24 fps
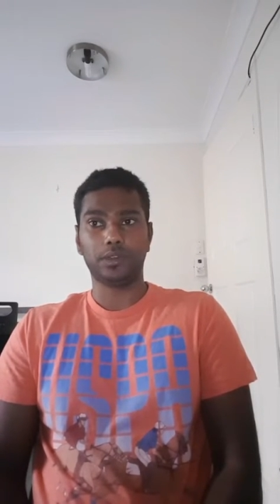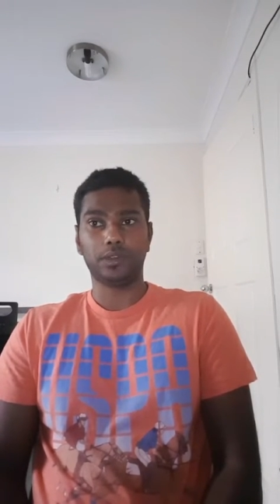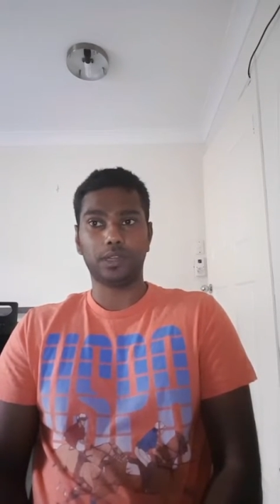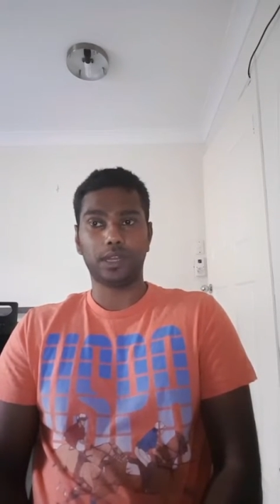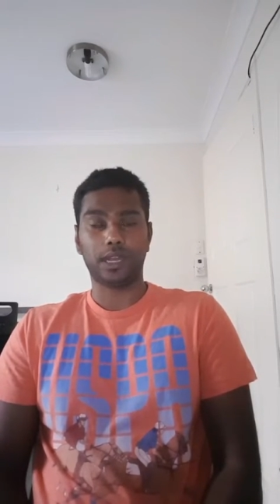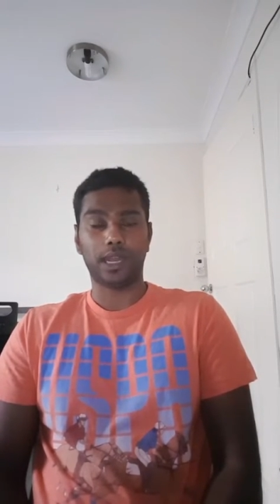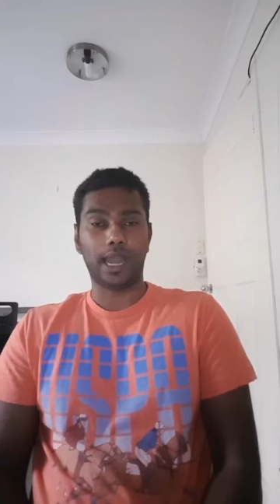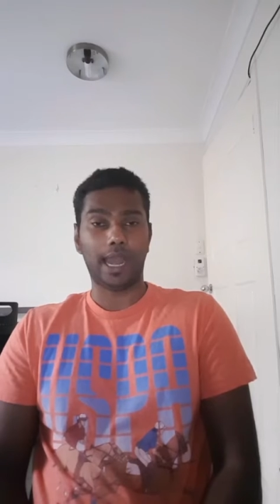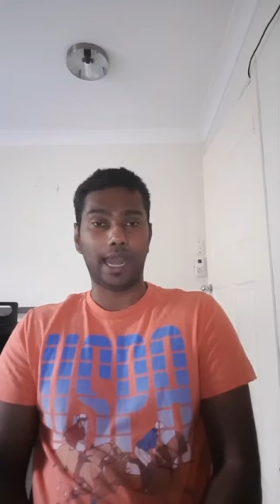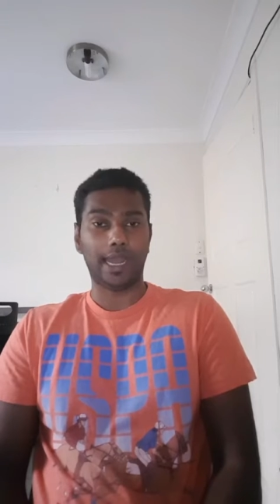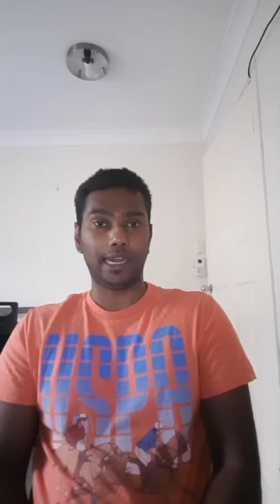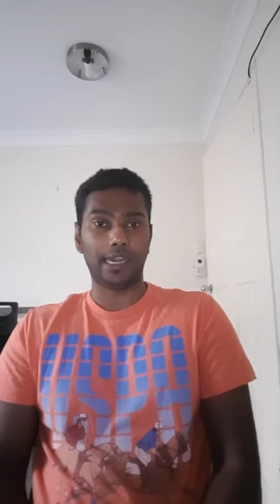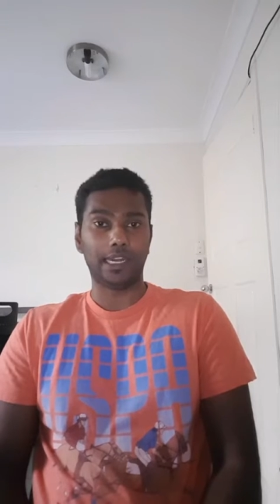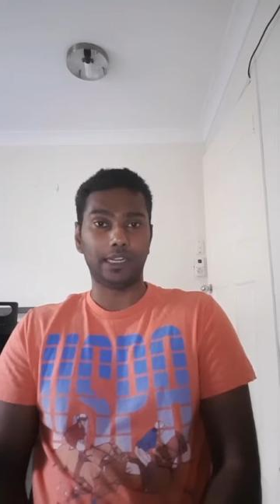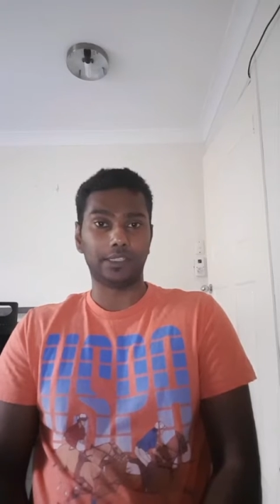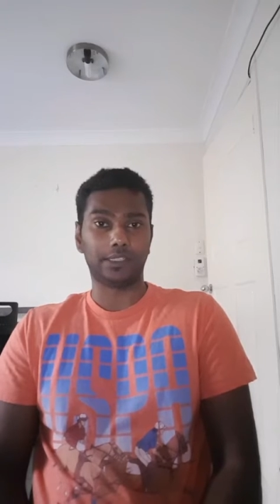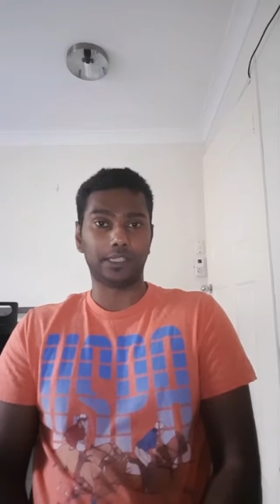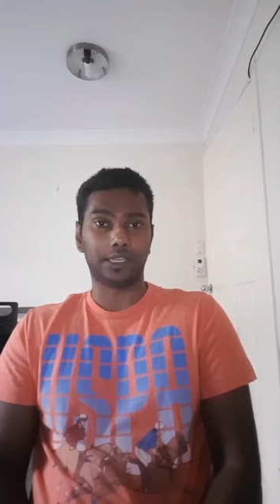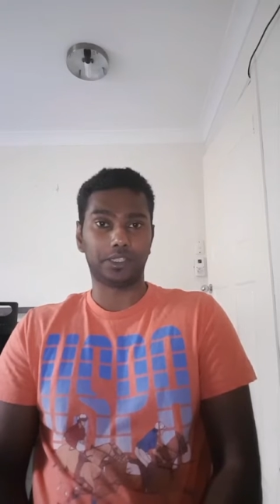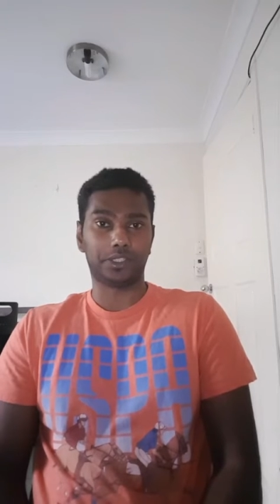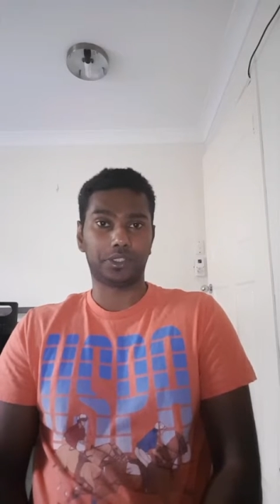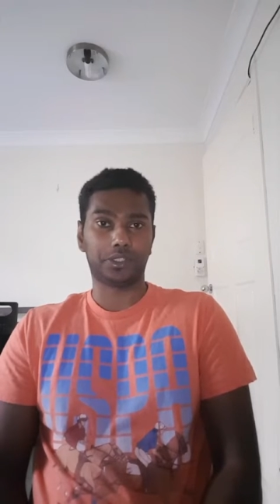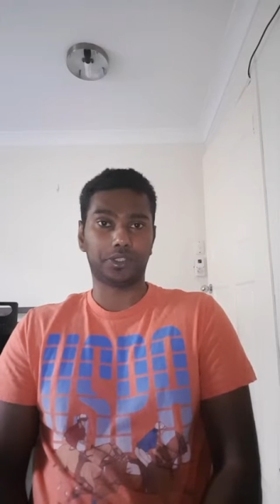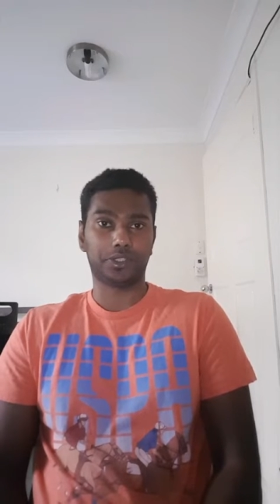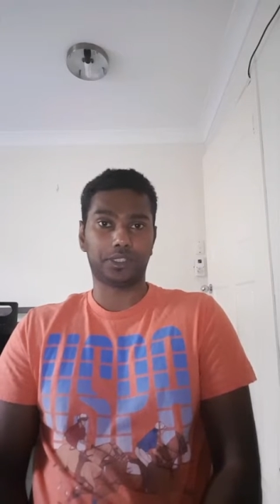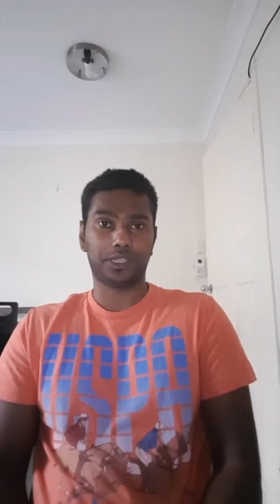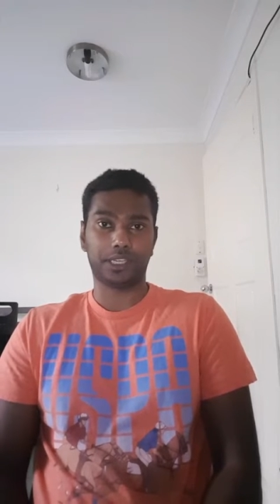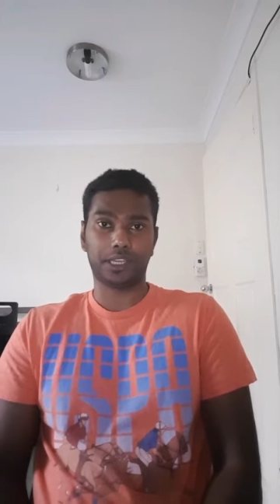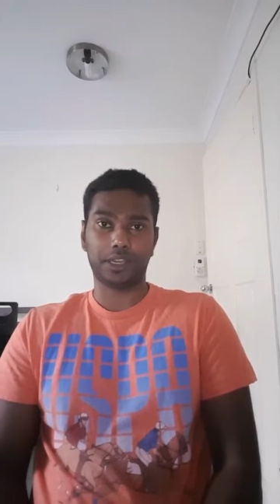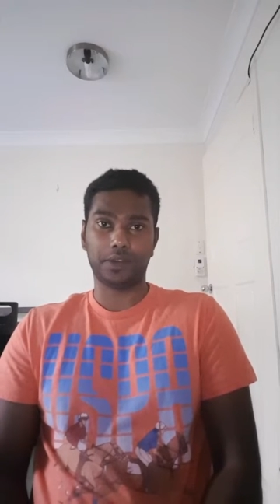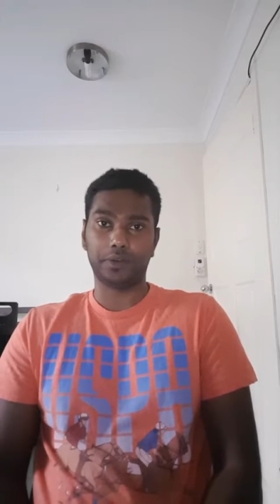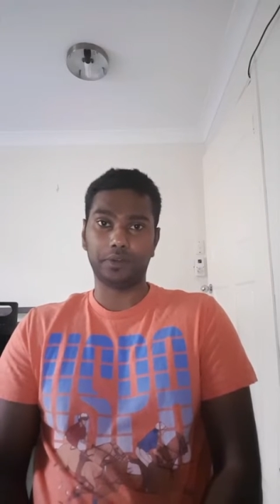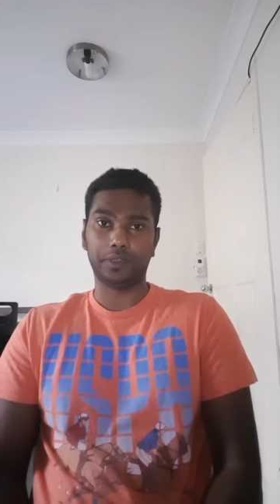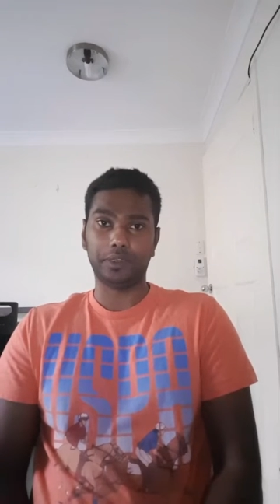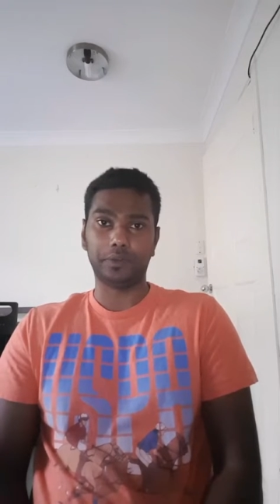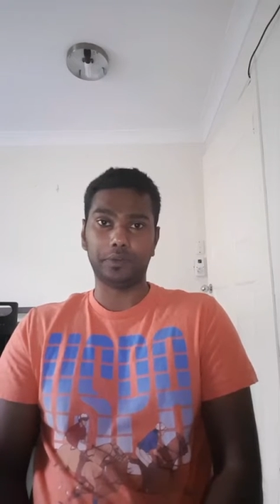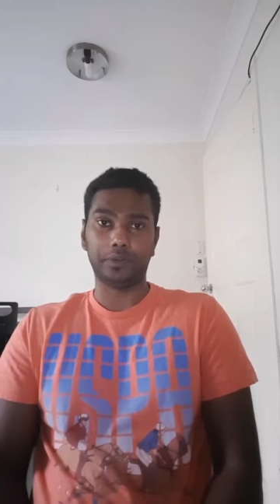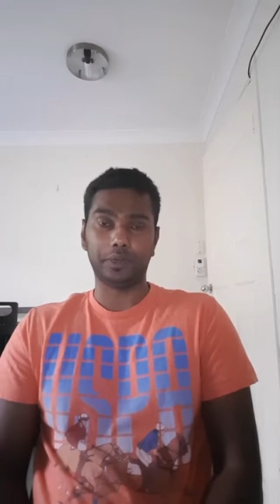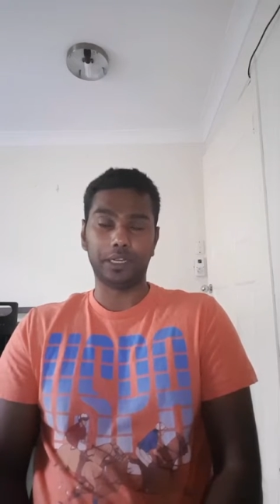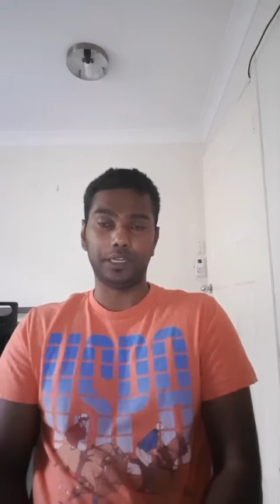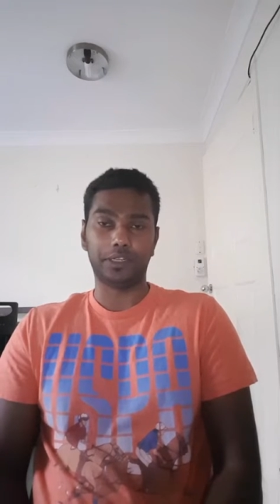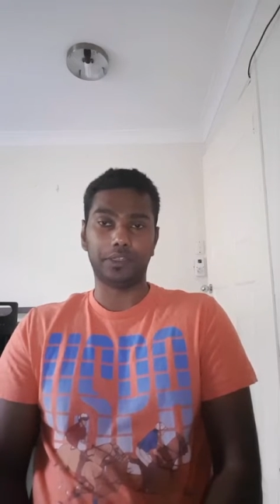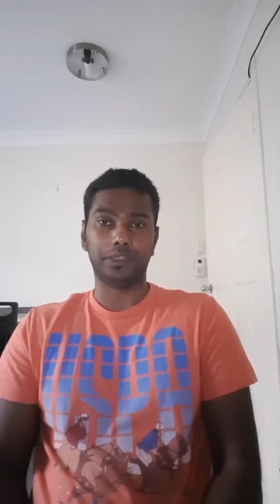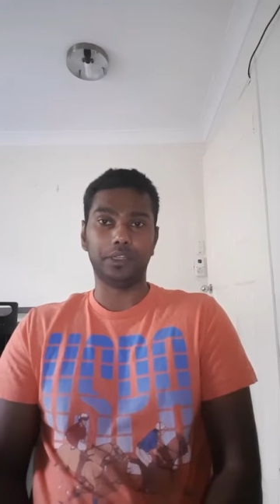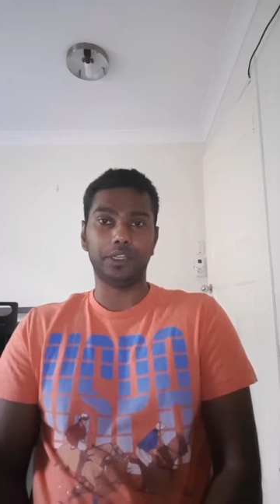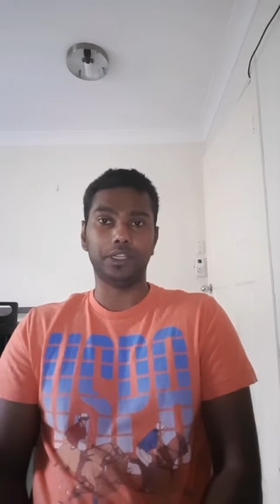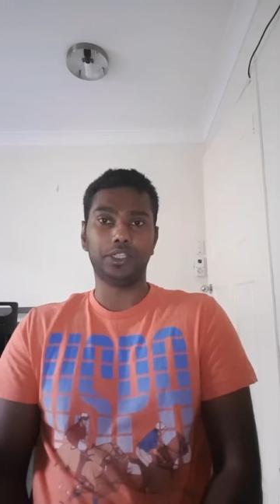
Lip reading: handling such security related